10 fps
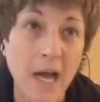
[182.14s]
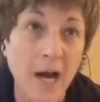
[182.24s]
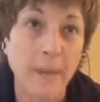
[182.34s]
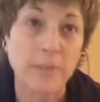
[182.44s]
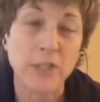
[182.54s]

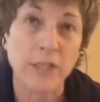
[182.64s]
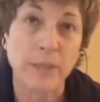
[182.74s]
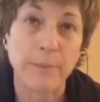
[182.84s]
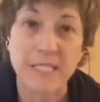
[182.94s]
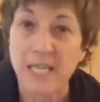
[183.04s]
up to the
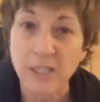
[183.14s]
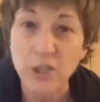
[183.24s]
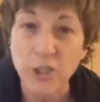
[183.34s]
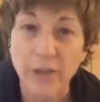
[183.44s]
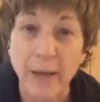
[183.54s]

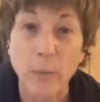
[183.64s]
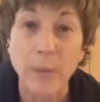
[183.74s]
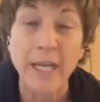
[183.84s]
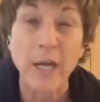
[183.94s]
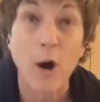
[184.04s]
potential that
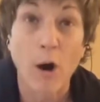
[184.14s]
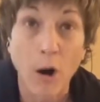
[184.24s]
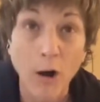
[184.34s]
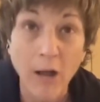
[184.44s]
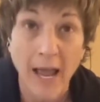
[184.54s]
we
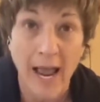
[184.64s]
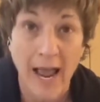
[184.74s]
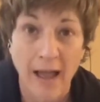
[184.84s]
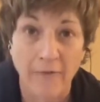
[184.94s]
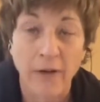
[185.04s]
all
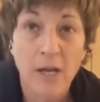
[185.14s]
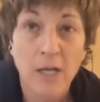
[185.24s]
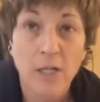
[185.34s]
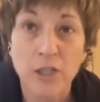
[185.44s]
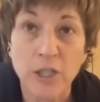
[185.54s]
have
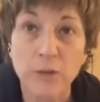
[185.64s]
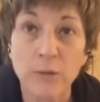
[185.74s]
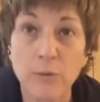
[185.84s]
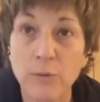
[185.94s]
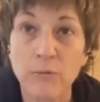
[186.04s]

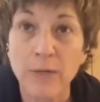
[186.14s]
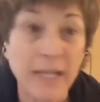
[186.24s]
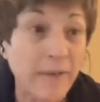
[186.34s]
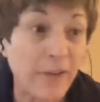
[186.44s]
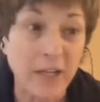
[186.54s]
to
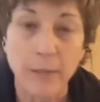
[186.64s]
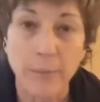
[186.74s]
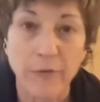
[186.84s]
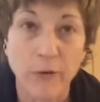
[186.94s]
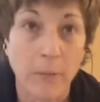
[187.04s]
really feel and
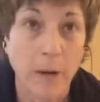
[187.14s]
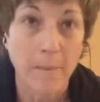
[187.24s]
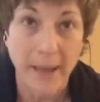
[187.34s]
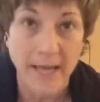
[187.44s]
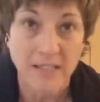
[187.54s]
perform our
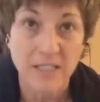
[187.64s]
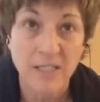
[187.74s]
best.